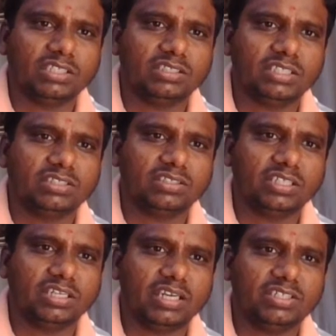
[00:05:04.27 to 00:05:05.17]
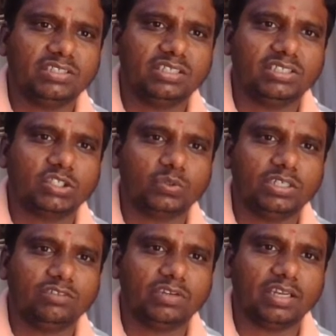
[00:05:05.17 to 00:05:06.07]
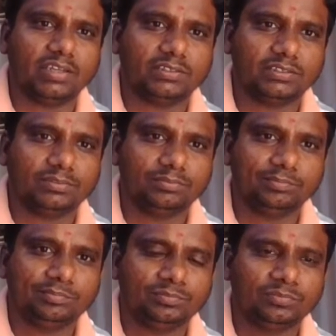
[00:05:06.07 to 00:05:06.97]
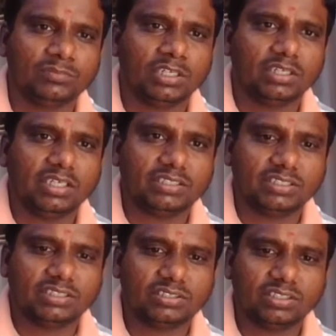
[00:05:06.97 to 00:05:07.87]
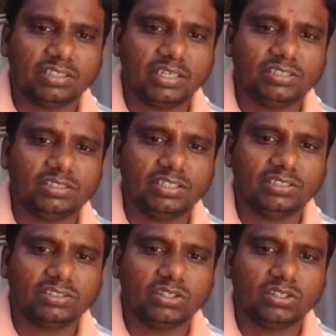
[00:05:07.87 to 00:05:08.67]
assets realized is 25 lakhs. Assets realized is